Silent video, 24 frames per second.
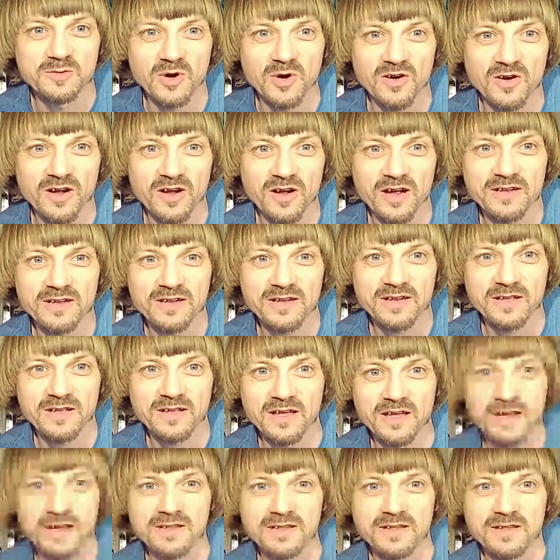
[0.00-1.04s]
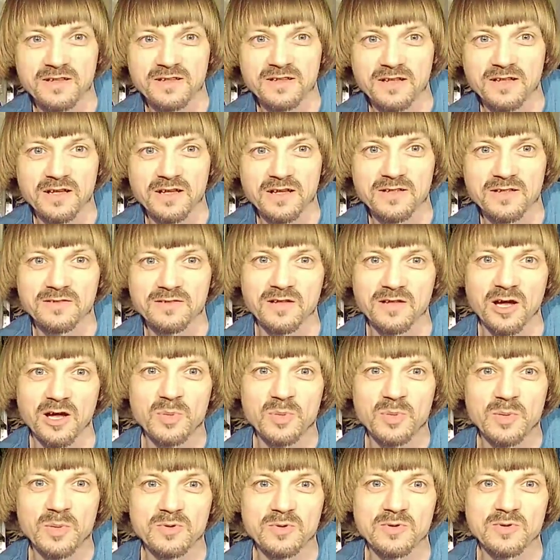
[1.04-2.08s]
All right. And a lot of
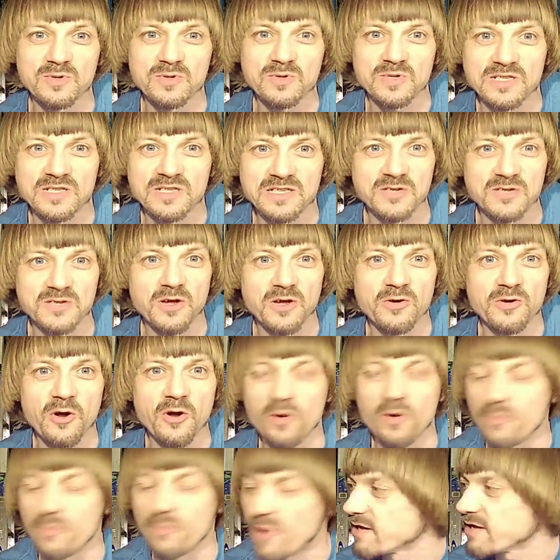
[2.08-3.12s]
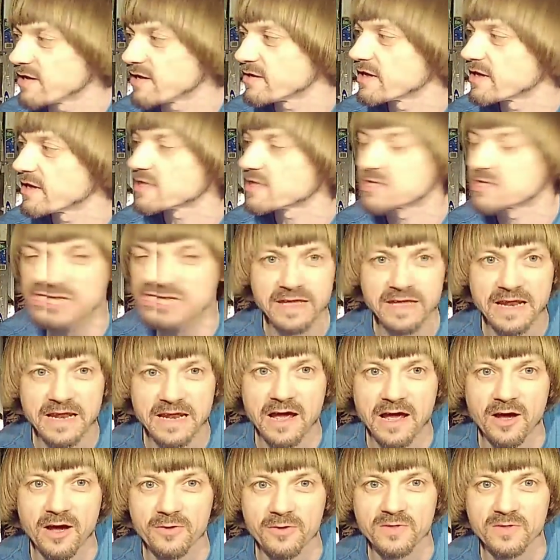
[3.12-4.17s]
people still don't know about it. You got to check it
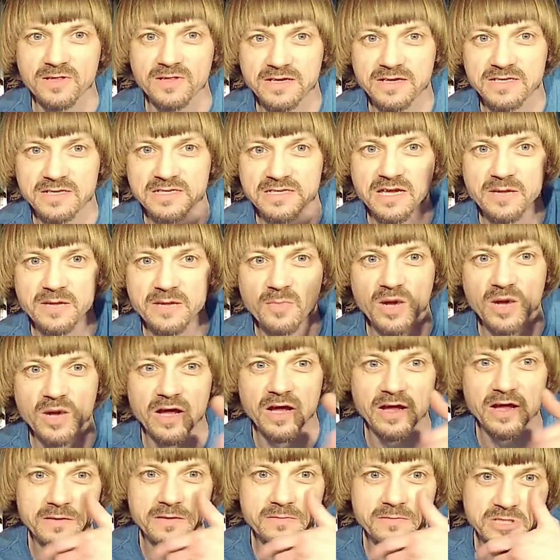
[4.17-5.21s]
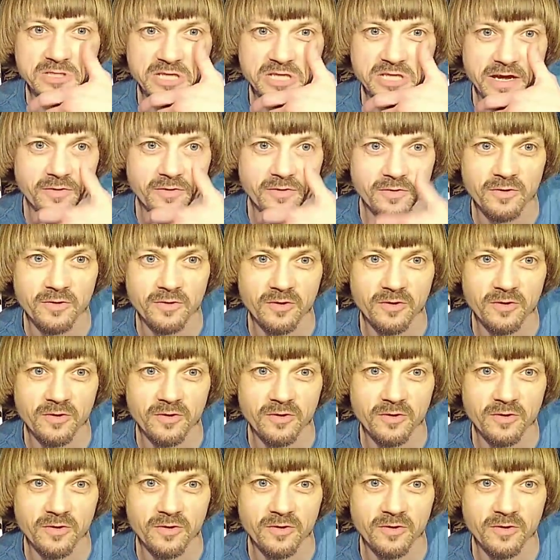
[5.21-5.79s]
out. The link's in my channel.